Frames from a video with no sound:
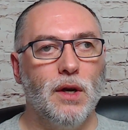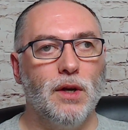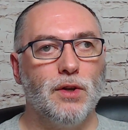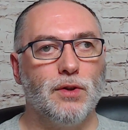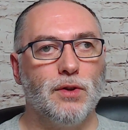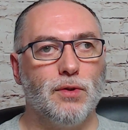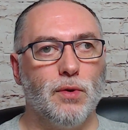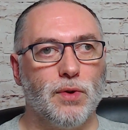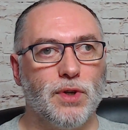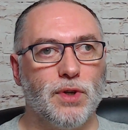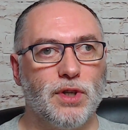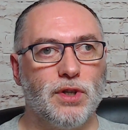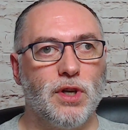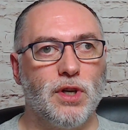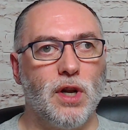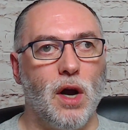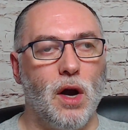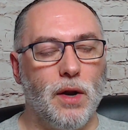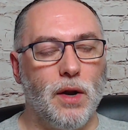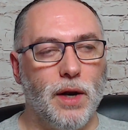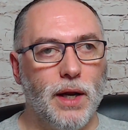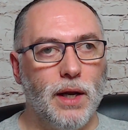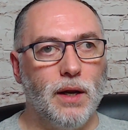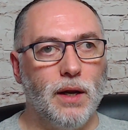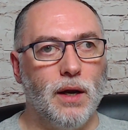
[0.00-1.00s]
So
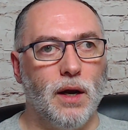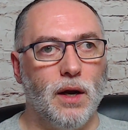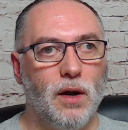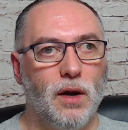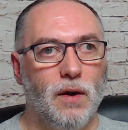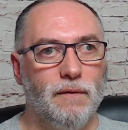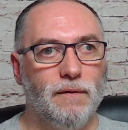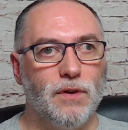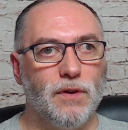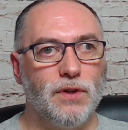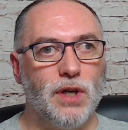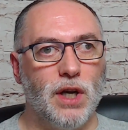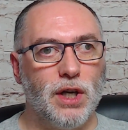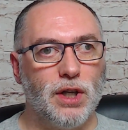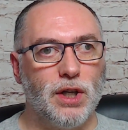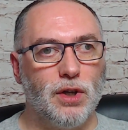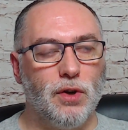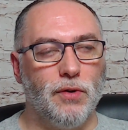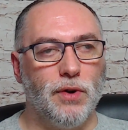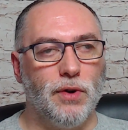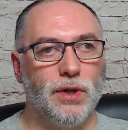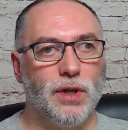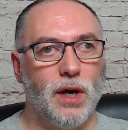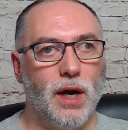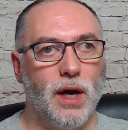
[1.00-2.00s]
starting a conversation
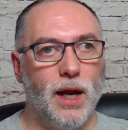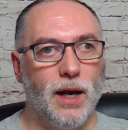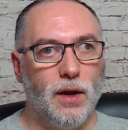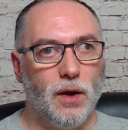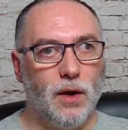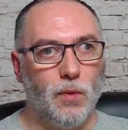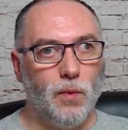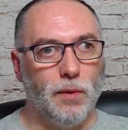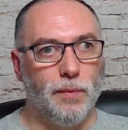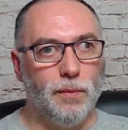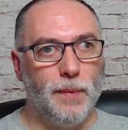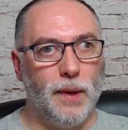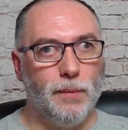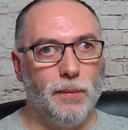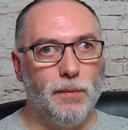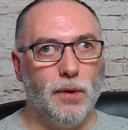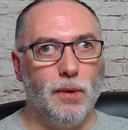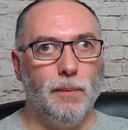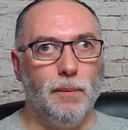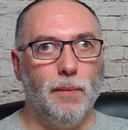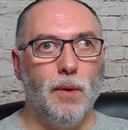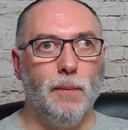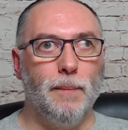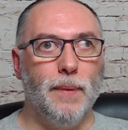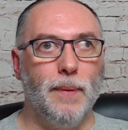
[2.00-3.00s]
or a dialogue with people,
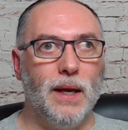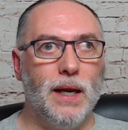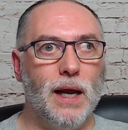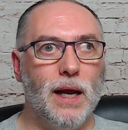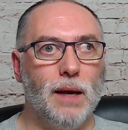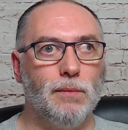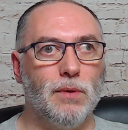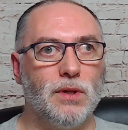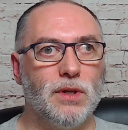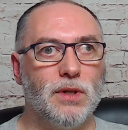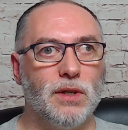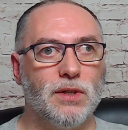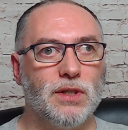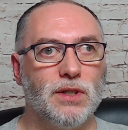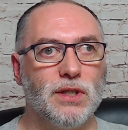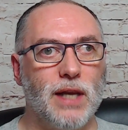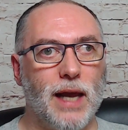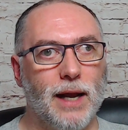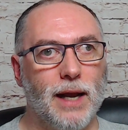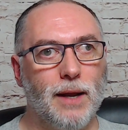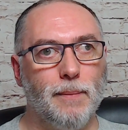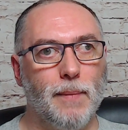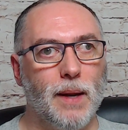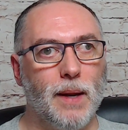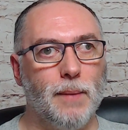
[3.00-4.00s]
but being able to
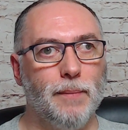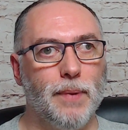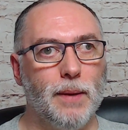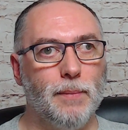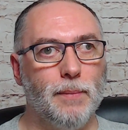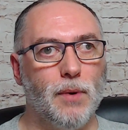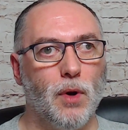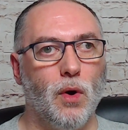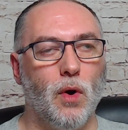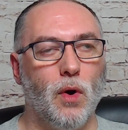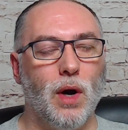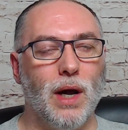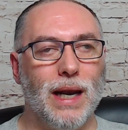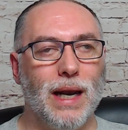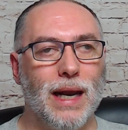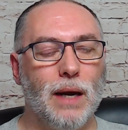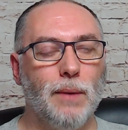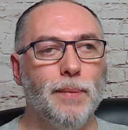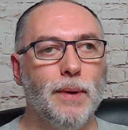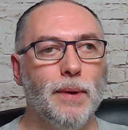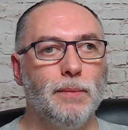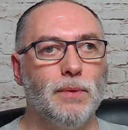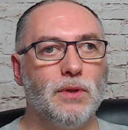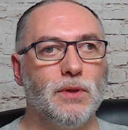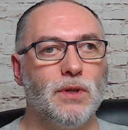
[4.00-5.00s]
segment people or allow
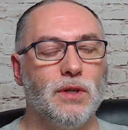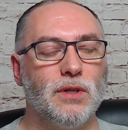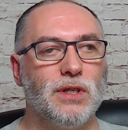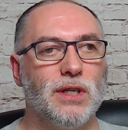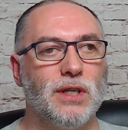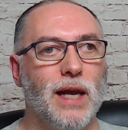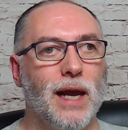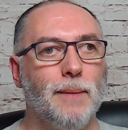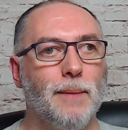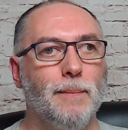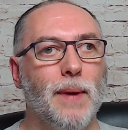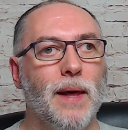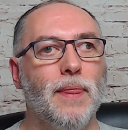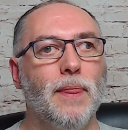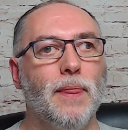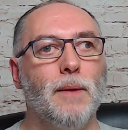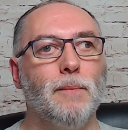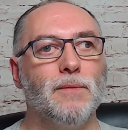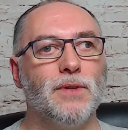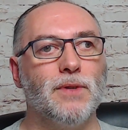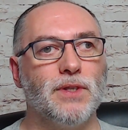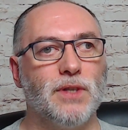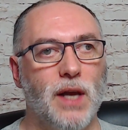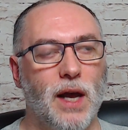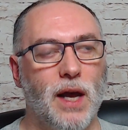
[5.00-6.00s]
people to segment
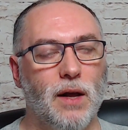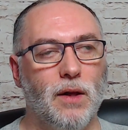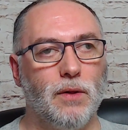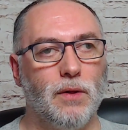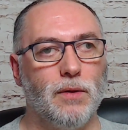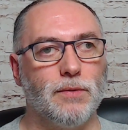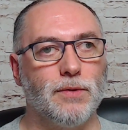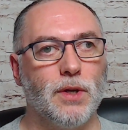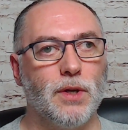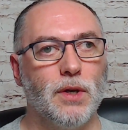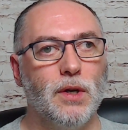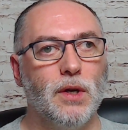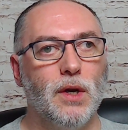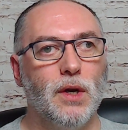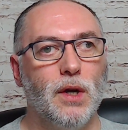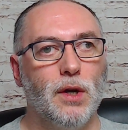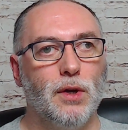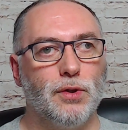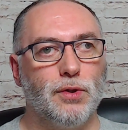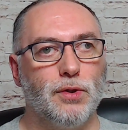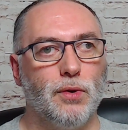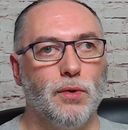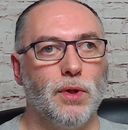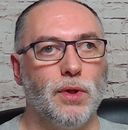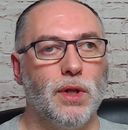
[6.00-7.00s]
themselves
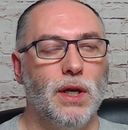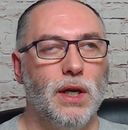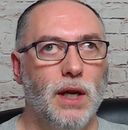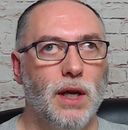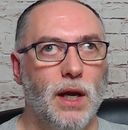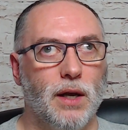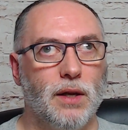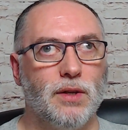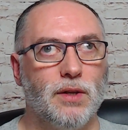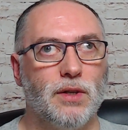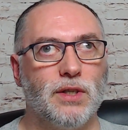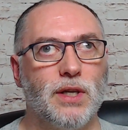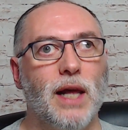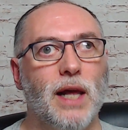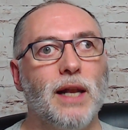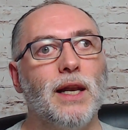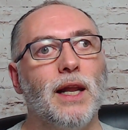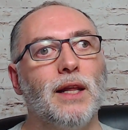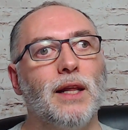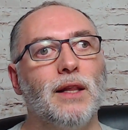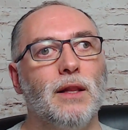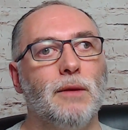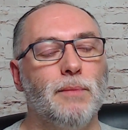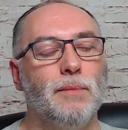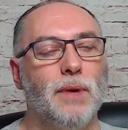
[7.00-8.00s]
so that you're
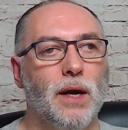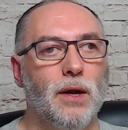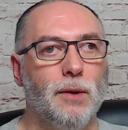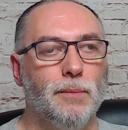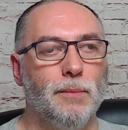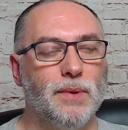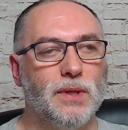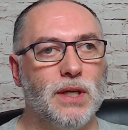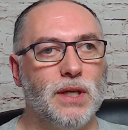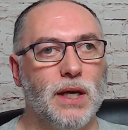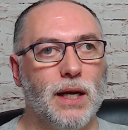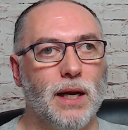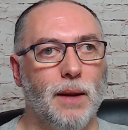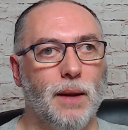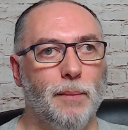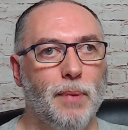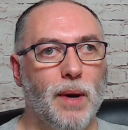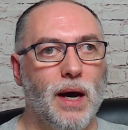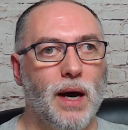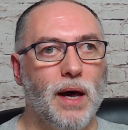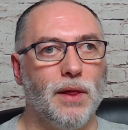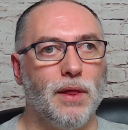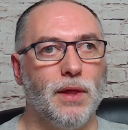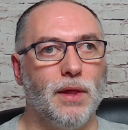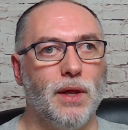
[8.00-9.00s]
sending them down a particular
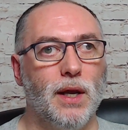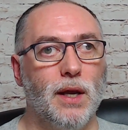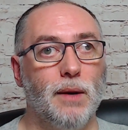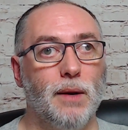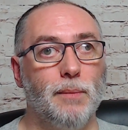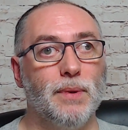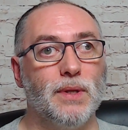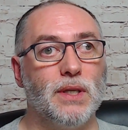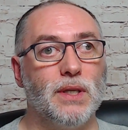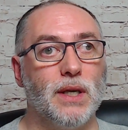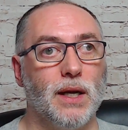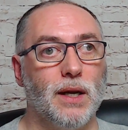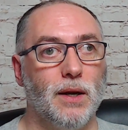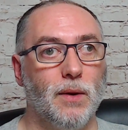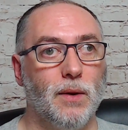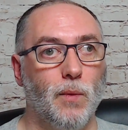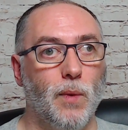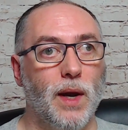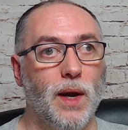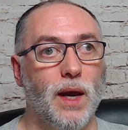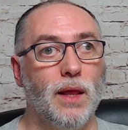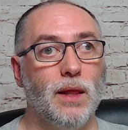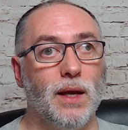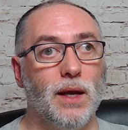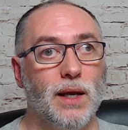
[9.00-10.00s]
path in a particular
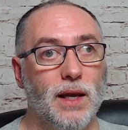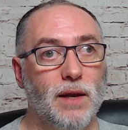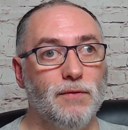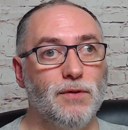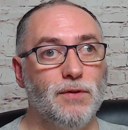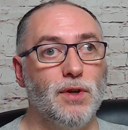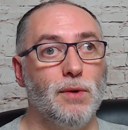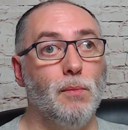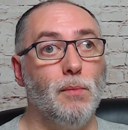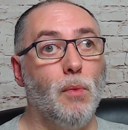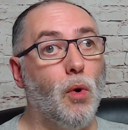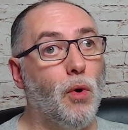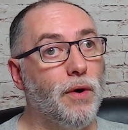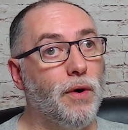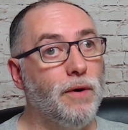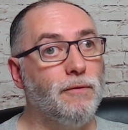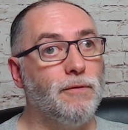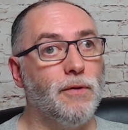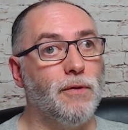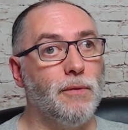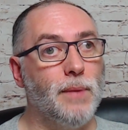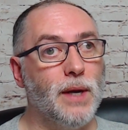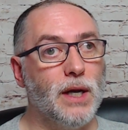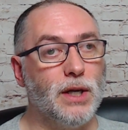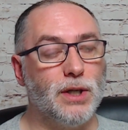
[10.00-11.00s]
way that gives you more
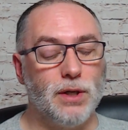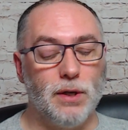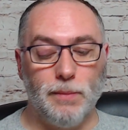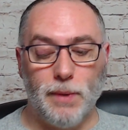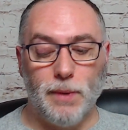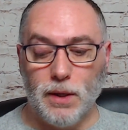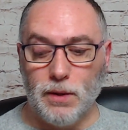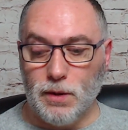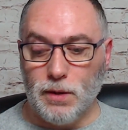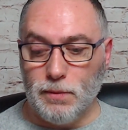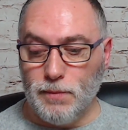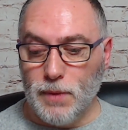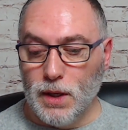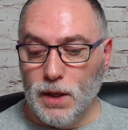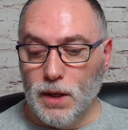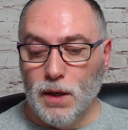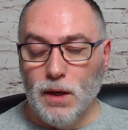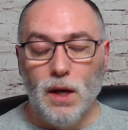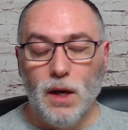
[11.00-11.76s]
information about them.